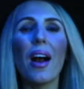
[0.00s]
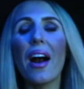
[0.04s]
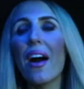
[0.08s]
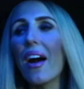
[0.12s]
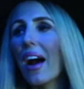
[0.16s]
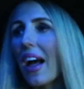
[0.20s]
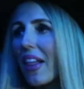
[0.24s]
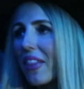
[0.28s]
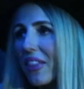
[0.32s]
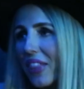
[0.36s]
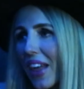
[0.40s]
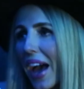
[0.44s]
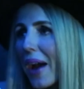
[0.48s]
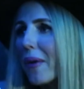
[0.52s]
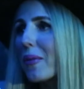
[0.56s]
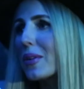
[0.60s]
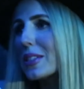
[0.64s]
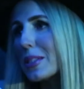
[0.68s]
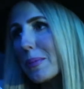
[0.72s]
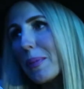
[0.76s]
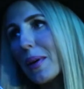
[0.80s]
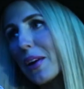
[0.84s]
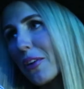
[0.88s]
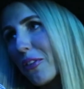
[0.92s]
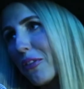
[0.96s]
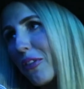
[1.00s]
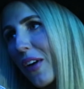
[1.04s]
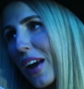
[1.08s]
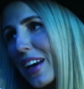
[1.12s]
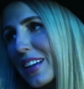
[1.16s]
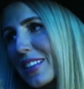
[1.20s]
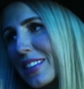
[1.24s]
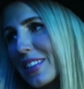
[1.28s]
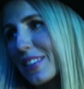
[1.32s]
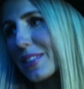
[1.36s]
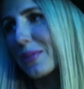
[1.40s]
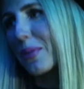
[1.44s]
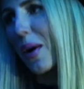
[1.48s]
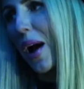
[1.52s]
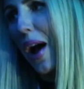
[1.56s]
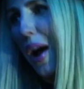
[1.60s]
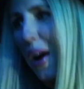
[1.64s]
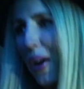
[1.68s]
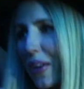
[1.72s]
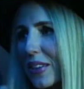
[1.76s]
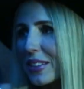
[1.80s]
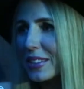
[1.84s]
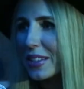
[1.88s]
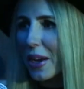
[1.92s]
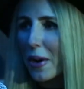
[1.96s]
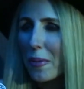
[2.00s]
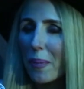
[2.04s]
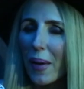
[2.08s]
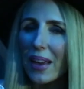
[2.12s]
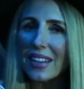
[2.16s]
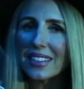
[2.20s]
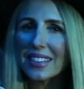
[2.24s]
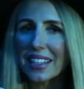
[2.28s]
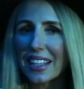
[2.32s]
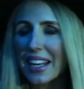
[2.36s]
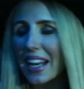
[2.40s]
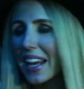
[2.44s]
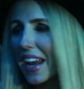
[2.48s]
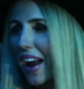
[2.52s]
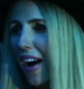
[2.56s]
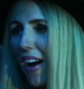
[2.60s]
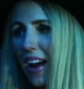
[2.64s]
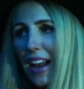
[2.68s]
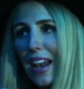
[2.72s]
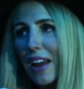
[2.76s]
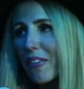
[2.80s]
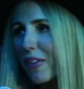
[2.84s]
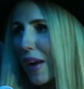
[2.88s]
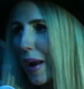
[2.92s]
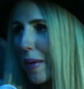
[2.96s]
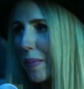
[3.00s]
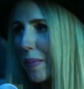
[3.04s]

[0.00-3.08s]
Well, that was a bit of fate as well. So basically, I love